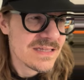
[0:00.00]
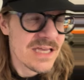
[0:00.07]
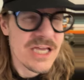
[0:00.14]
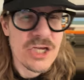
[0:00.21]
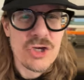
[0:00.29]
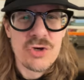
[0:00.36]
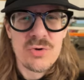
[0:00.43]

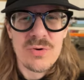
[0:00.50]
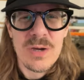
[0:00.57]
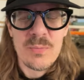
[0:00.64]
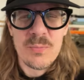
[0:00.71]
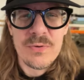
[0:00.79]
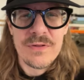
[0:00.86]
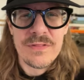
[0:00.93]
I grew
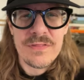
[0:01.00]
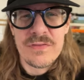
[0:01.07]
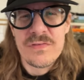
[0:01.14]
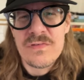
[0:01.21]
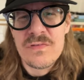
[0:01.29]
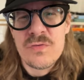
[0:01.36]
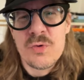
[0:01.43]
up with the
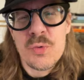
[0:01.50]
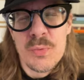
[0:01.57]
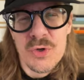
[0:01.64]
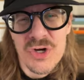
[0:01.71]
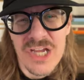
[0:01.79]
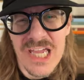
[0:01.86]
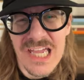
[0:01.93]

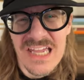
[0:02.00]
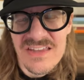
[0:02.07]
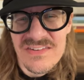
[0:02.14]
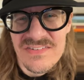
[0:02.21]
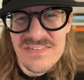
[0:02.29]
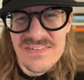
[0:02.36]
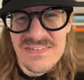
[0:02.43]
super
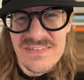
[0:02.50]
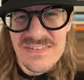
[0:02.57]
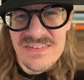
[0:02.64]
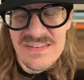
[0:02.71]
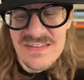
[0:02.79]
gays,